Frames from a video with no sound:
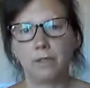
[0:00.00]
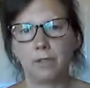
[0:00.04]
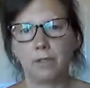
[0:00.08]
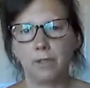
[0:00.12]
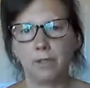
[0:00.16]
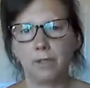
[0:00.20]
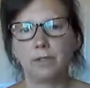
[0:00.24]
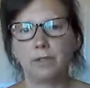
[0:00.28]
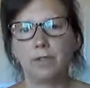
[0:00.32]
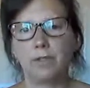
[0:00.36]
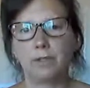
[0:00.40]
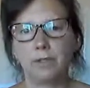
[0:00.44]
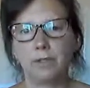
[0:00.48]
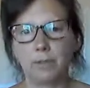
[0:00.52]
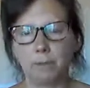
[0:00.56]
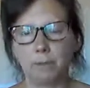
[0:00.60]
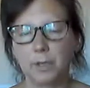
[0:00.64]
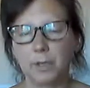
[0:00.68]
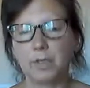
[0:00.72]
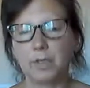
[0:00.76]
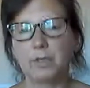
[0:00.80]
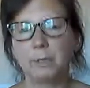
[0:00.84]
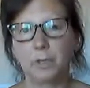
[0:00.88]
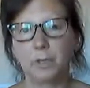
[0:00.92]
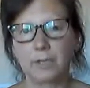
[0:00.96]
your
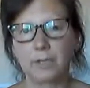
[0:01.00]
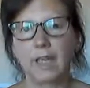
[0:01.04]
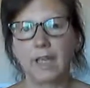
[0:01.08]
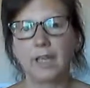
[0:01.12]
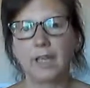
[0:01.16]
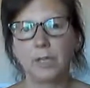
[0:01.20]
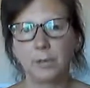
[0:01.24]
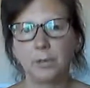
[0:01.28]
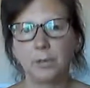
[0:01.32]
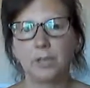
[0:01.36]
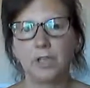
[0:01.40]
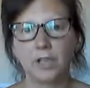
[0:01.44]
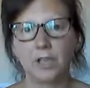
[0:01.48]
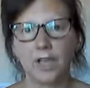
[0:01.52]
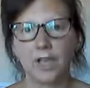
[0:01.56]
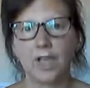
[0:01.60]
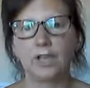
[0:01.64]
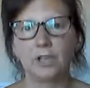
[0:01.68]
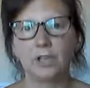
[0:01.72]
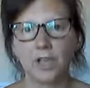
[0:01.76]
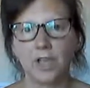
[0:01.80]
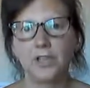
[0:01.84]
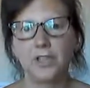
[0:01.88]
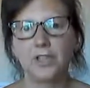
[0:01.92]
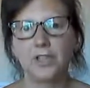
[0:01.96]
body will get used to
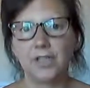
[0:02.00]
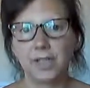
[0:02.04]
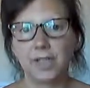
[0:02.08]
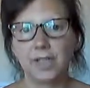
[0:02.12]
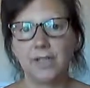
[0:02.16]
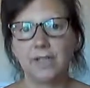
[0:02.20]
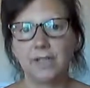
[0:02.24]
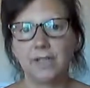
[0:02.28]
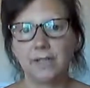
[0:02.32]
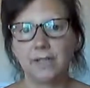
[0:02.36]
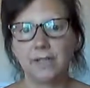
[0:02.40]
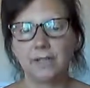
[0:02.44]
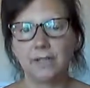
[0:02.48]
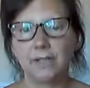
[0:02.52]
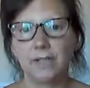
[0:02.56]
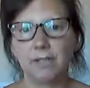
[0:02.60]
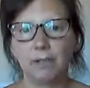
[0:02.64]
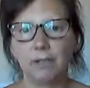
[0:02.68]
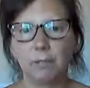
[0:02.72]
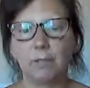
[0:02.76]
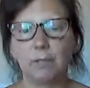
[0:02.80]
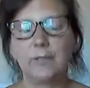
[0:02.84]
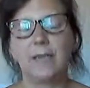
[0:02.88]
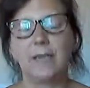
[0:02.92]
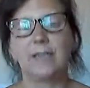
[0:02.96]
digesting it, and
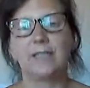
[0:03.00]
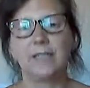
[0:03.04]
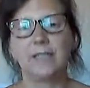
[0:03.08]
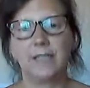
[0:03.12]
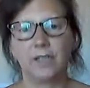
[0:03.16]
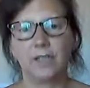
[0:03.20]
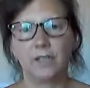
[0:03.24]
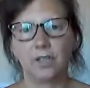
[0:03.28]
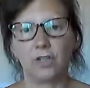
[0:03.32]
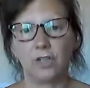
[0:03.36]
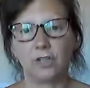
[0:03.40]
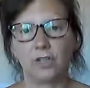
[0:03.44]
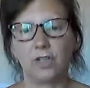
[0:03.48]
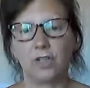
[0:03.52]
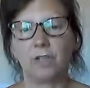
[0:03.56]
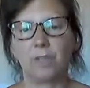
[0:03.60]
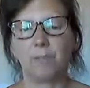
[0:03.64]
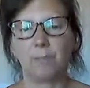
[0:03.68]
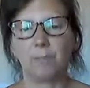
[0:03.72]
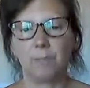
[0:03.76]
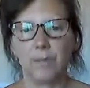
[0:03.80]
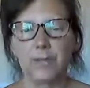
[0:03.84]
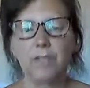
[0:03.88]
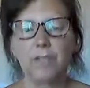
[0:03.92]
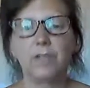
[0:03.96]
it will be able to digest it
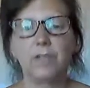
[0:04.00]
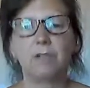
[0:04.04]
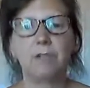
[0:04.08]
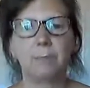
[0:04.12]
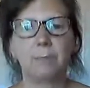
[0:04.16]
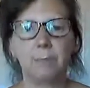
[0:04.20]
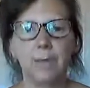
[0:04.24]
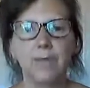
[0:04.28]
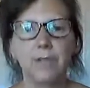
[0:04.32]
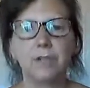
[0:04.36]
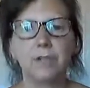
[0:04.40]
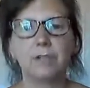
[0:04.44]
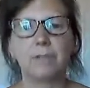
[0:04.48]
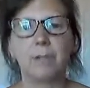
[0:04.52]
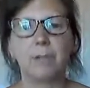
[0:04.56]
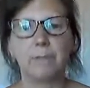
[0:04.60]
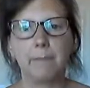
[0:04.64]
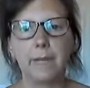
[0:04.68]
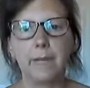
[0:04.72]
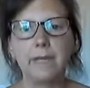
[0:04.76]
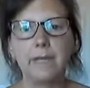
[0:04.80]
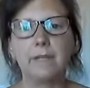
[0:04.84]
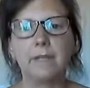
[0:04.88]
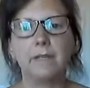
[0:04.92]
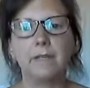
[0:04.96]
even better and better and
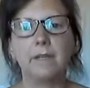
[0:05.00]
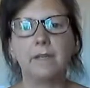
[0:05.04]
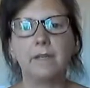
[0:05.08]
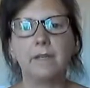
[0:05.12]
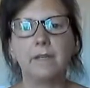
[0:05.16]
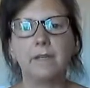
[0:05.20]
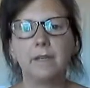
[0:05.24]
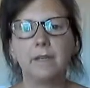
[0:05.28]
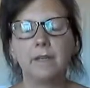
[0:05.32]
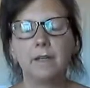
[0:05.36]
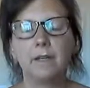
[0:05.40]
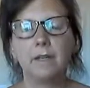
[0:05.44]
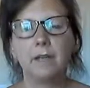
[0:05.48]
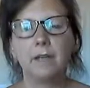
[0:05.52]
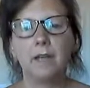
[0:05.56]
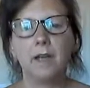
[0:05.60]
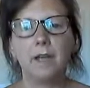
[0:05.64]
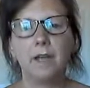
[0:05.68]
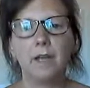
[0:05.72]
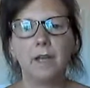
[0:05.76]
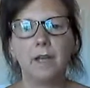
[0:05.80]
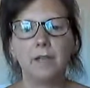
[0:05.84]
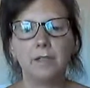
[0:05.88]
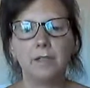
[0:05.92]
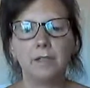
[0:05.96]
better.
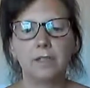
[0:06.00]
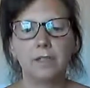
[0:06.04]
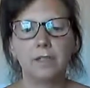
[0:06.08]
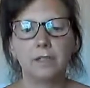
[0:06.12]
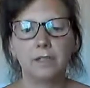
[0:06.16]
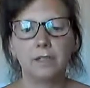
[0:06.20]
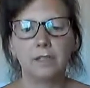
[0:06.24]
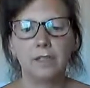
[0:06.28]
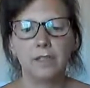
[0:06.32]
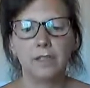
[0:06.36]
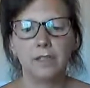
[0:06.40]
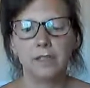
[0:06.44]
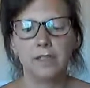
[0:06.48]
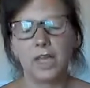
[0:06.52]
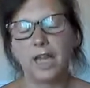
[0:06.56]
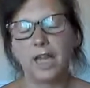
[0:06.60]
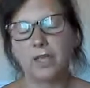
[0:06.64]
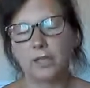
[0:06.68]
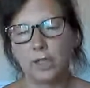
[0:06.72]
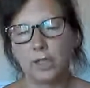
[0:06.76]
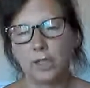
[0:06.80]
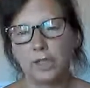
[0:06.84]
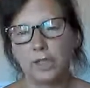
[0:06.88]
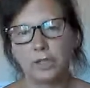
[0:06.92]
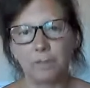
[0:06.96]
And the
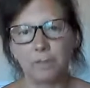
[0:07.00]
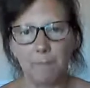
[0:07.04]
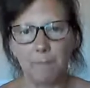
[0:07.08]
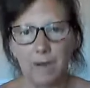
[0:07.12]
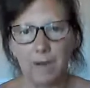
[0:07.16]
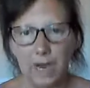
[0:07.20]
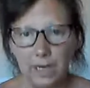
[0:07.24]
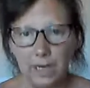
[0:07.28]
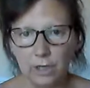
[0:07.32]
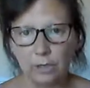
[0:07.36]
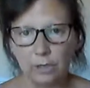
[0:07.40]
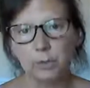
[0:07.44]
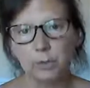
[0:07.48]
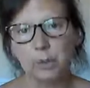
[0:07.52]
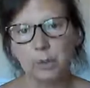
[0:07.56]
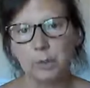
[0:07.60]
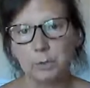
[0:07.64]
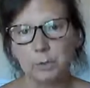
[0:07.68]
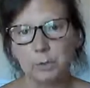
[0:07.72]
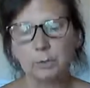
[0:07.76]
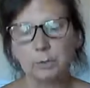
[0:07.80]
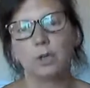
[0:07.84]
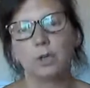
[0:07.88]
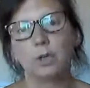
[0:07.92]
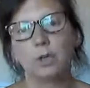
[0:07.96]
digestive
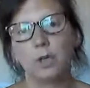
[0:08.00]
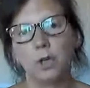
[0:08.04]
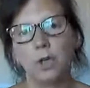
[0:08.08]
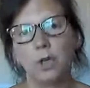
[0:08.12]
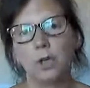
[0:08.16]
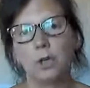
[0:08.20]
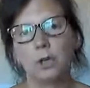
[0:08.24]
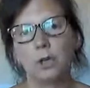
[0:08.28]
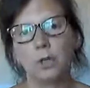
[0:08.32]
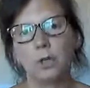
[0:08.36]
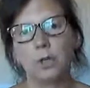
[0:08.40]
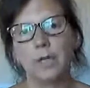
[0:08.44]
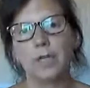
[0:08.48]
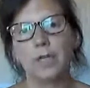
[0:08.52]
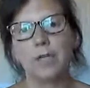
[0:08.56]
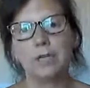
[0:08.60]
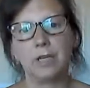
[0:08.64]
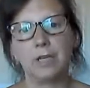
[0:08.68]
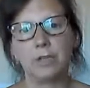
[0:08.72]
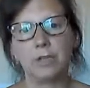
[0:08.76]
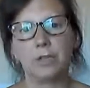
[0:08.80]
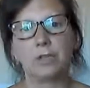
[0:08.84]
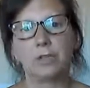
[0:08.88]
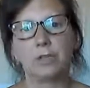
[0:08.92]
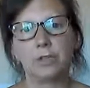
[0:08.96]
microbes will grow in
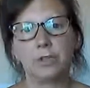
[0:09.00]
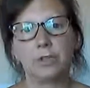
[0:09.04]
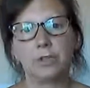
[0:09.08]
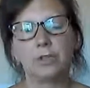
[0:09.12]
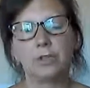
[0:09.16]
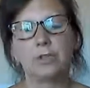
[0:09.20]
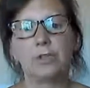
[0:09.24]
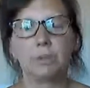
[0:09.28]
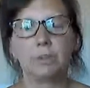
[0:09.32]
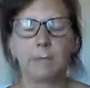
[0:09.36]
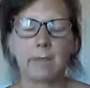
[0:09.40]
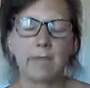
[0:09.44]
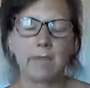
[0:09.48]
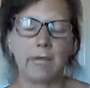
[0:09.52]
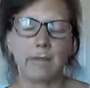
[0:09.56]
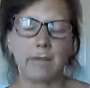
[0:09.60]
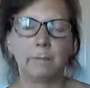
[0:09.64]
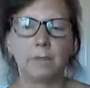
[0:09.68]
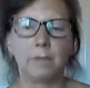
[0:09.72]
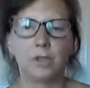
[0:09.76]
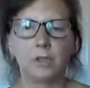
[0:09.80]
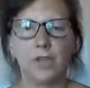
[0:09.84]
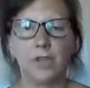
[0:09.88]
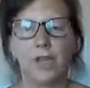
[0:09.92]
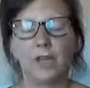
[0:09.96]
your gut to
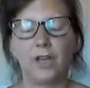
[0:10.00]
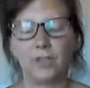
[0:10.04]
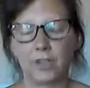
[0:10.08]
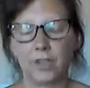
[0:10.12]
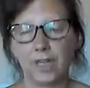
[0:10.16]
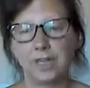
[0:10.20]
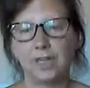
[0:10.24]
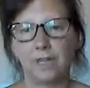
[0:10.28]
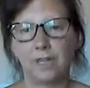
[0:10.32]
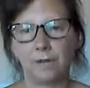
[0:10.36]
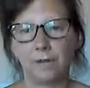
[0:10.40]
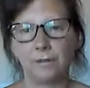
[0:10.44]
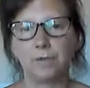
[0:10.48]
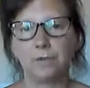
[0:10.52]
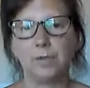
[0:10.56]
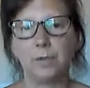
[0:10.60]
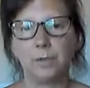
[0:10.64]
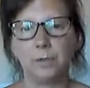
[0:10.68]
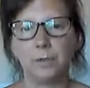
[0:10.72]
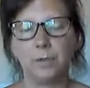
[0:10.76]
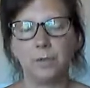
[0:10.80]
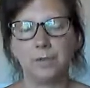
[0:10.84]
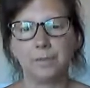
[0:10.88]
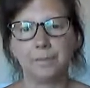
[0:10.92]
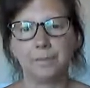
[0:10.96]
help to digest that
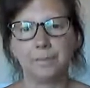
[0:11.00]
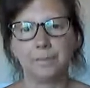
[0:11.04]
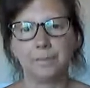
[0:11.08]
food.